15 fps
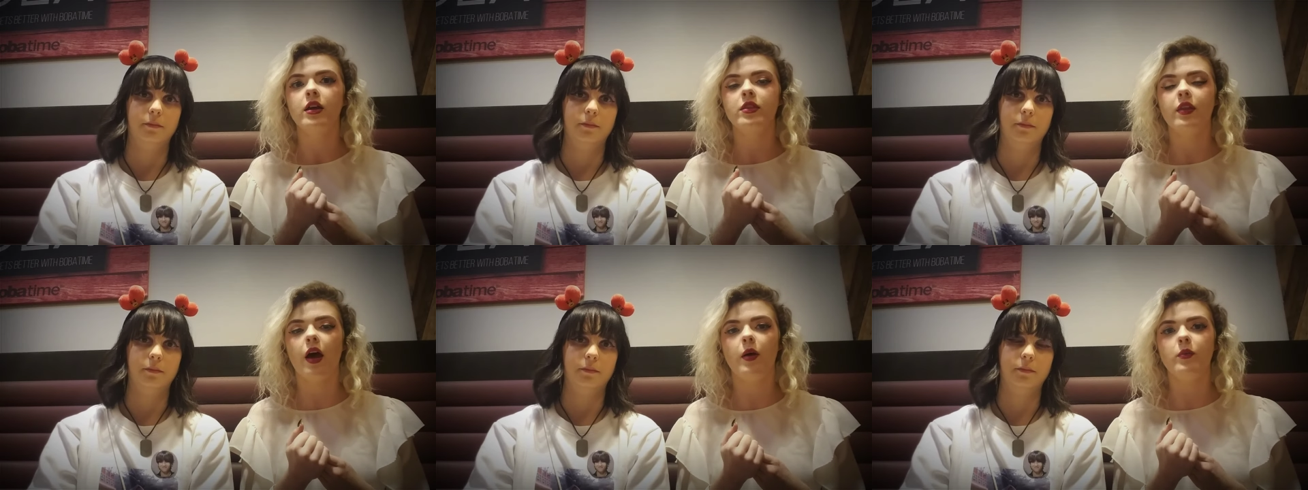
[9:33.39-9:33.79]

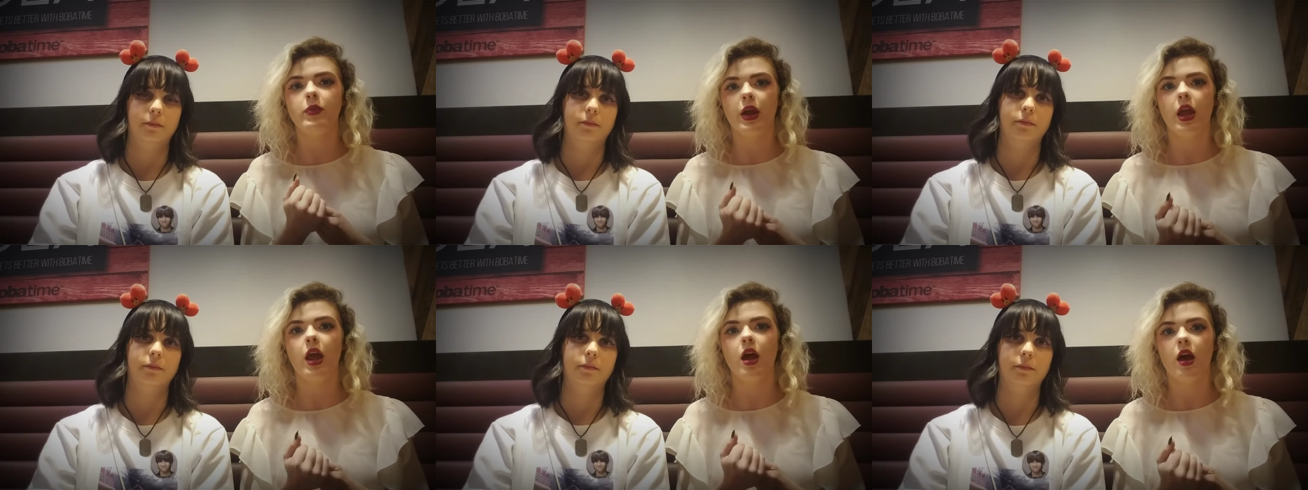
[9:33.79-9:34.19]
Speaker 1: that
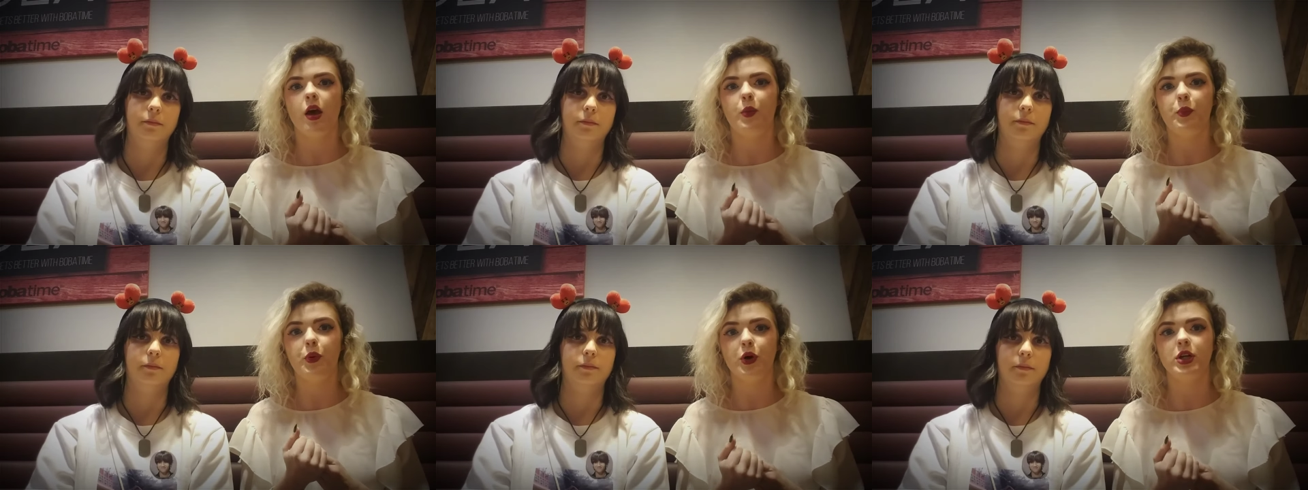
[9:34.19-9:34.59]
Big Hit
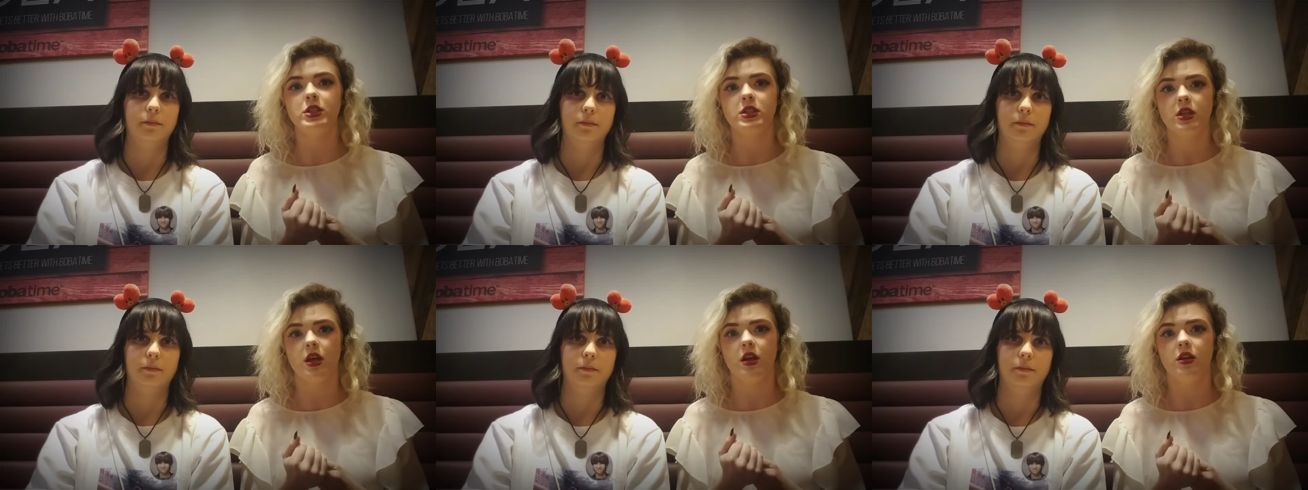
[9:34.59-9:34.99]
puts
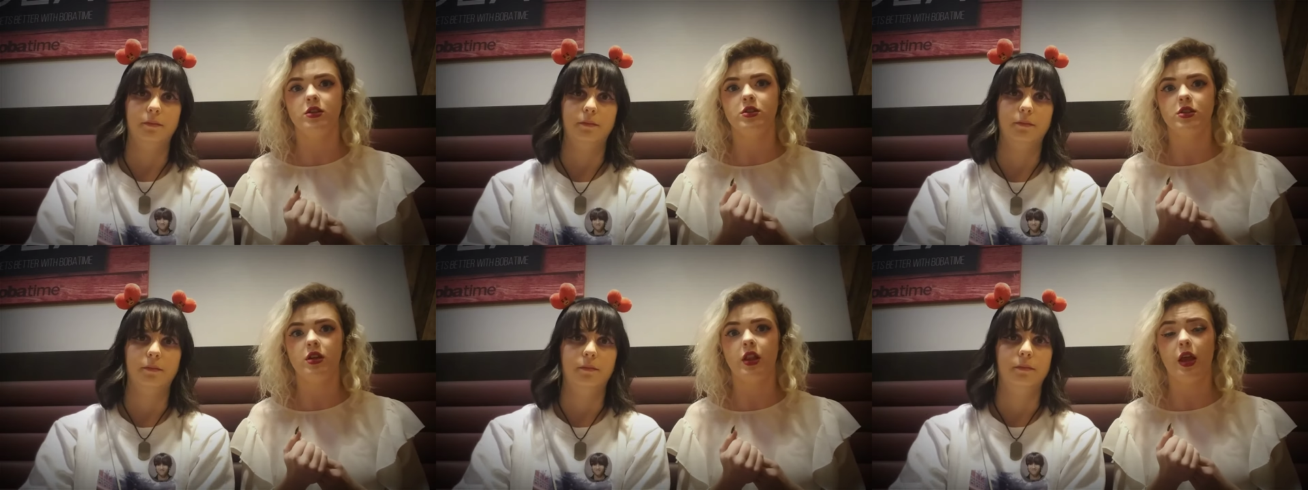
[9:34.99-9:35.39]

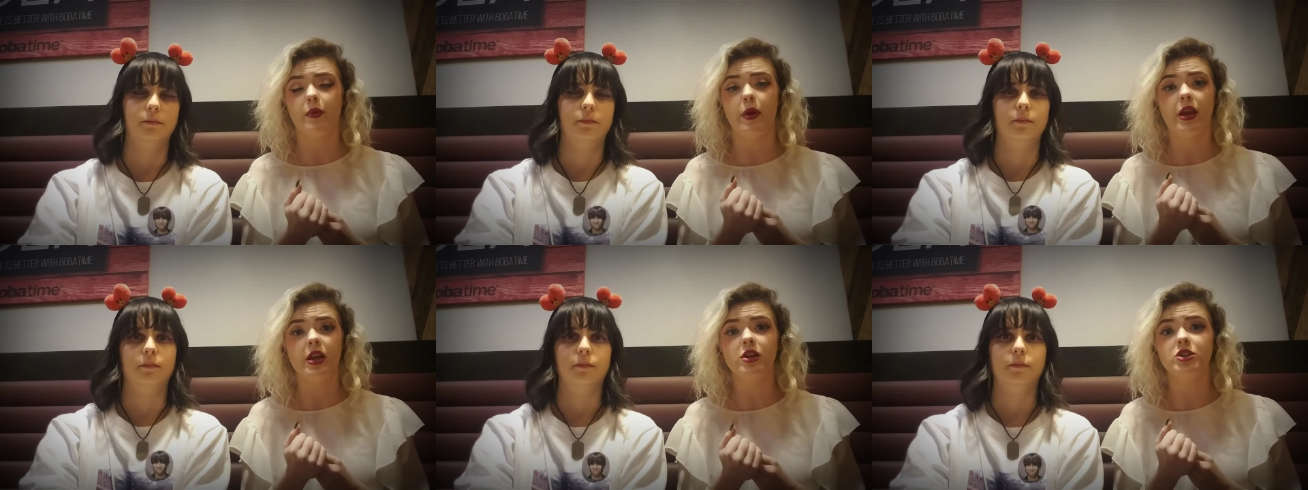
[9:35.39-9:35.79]
into like
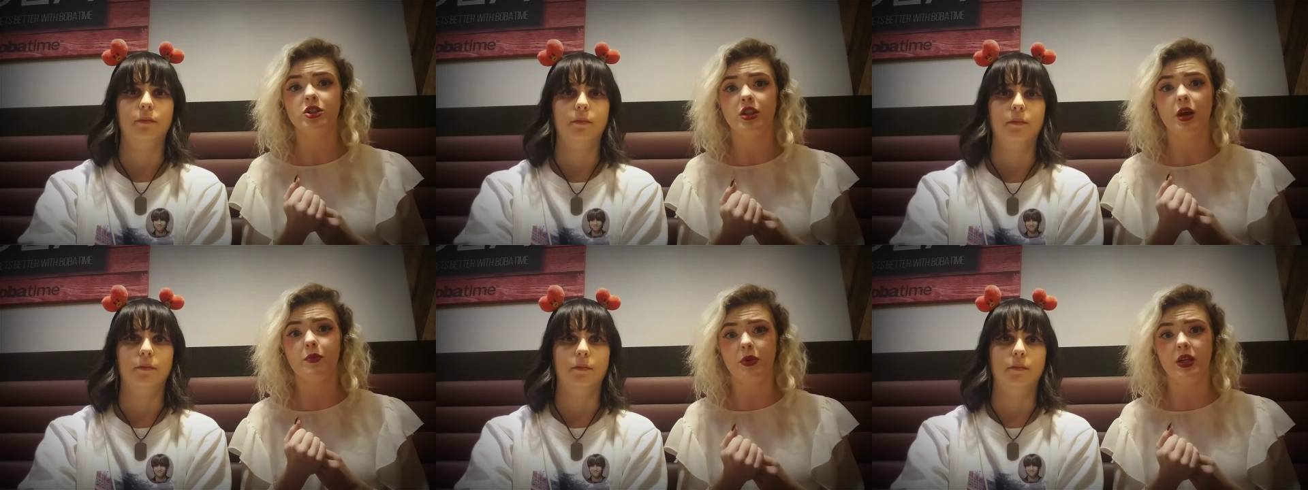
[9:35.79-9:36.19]
making sure
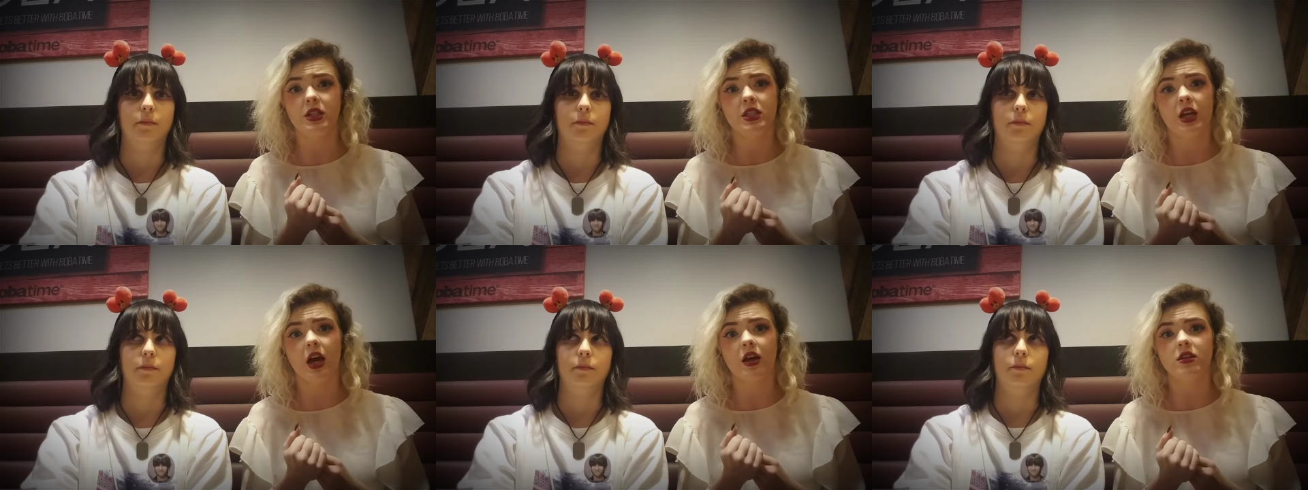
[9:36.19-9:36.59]
that
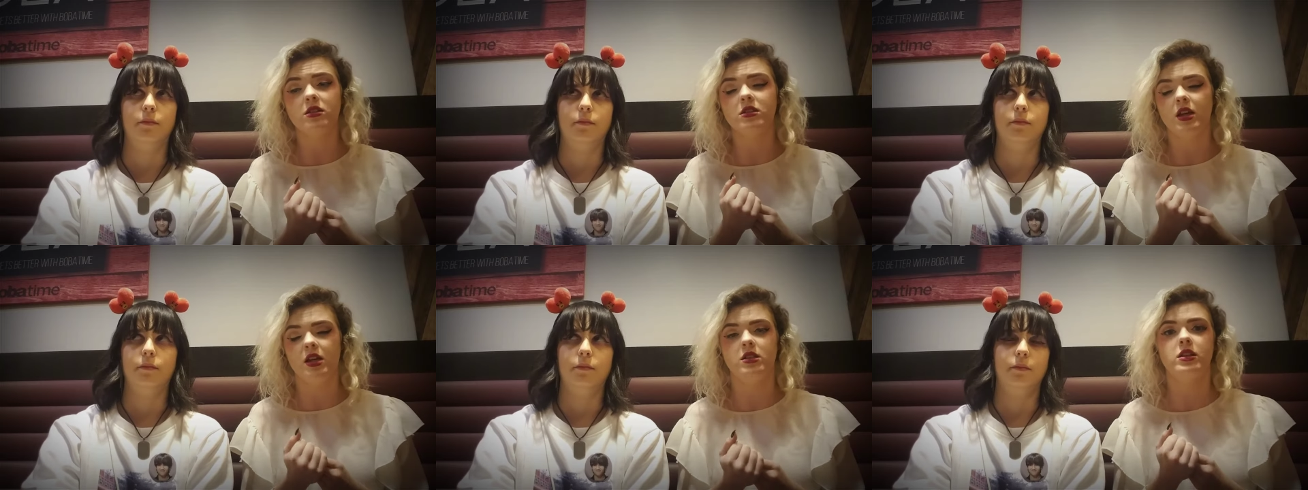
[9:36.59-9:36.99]

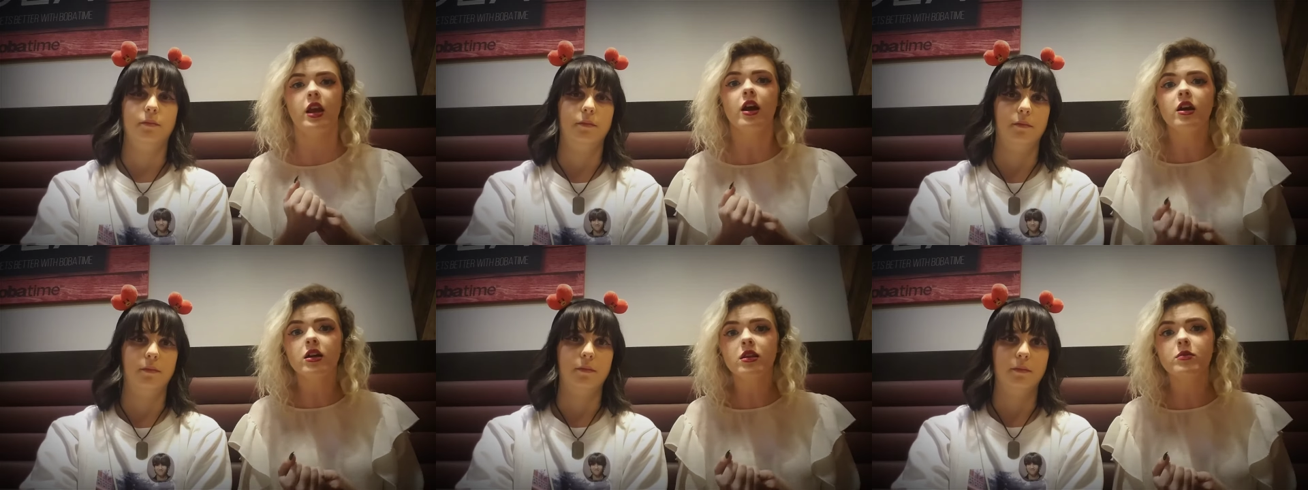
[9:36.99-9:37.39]
BTS takes
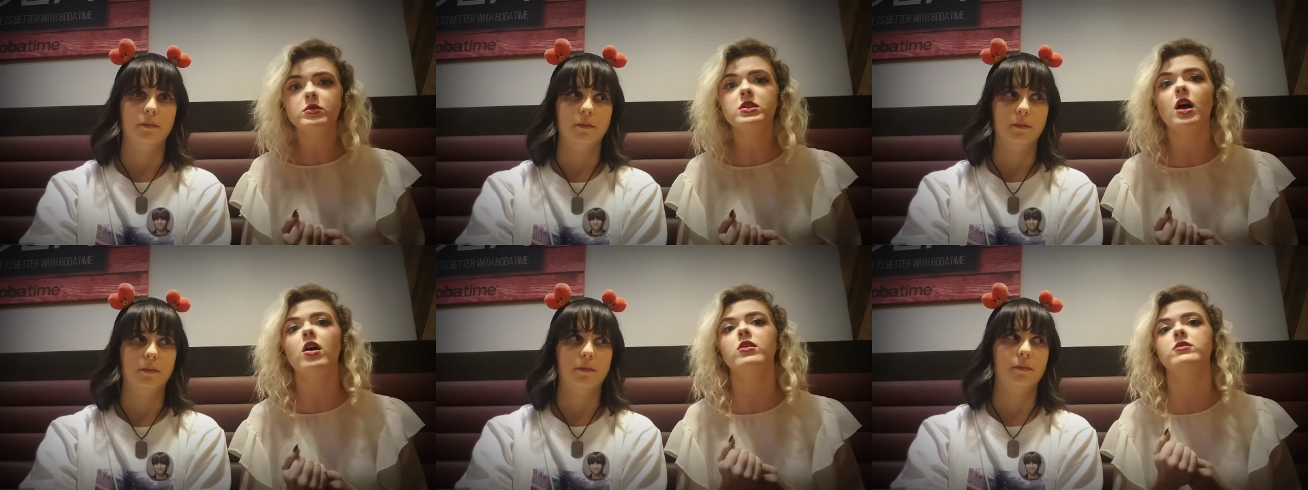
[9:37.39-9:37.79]
care of
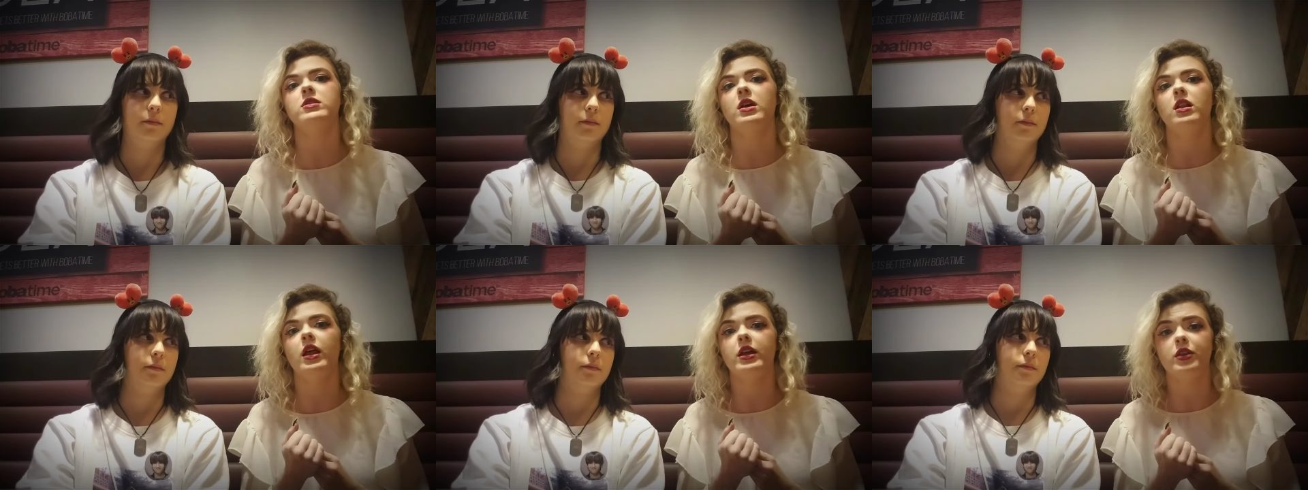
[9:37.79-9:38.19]
themselves,
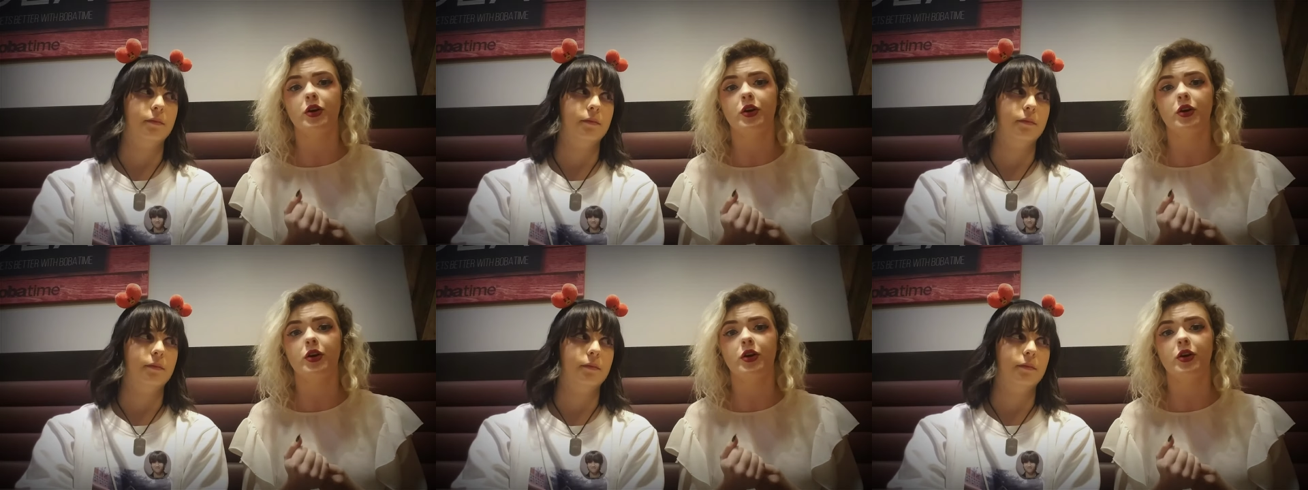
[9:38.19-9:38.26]
that like they're